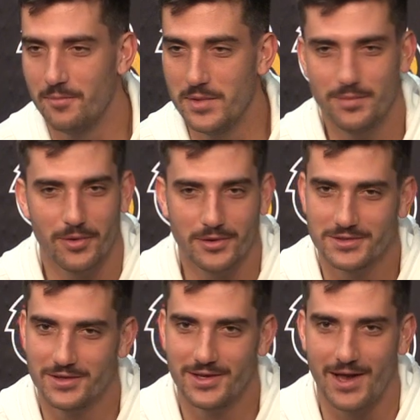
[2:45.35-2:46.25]
Me,
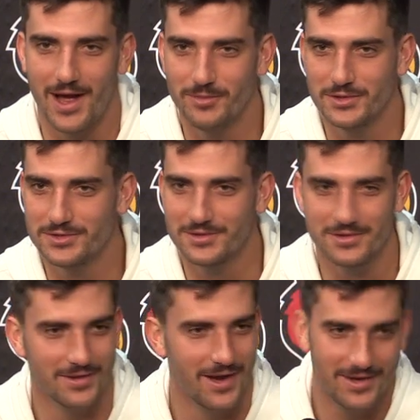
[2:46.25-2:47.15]
personally, I'm
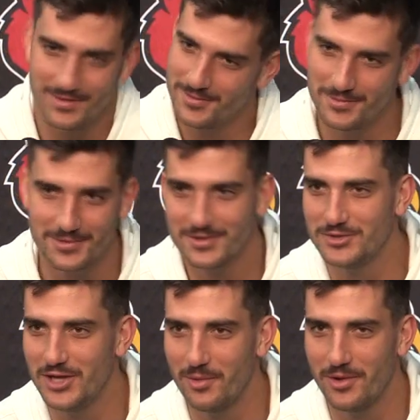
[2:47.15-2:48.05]
just kind of
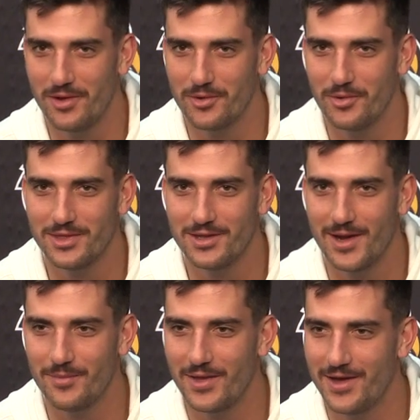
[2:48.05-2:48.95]
jamming along with it.
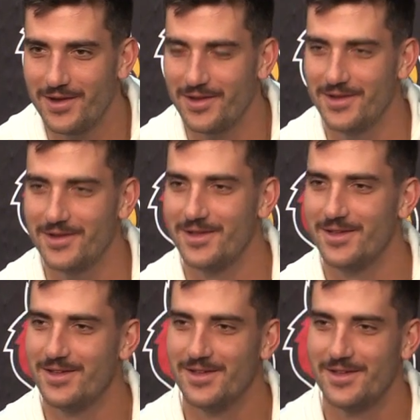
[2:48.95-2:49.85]
I'm not
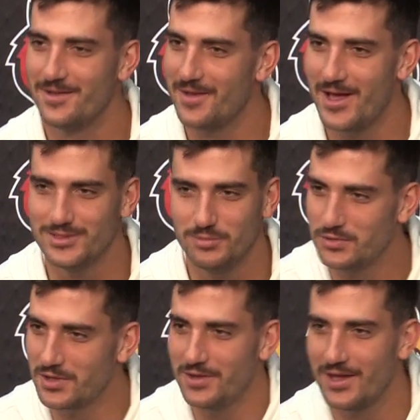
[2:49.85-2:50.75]
as
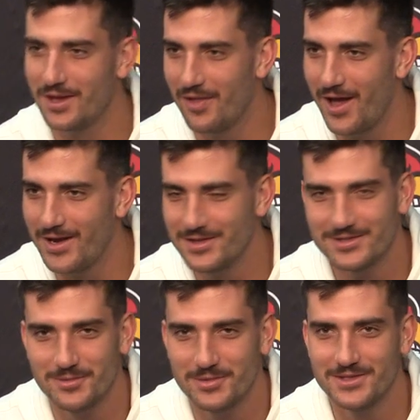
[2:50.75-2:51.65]
musically inclined as
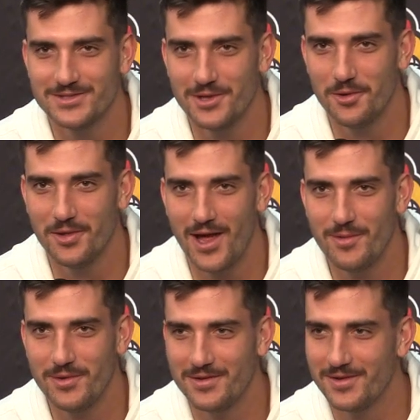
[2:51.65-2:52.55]
some of these
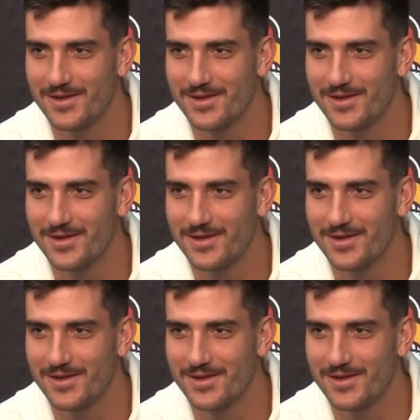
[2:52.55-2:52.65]
O-linemen.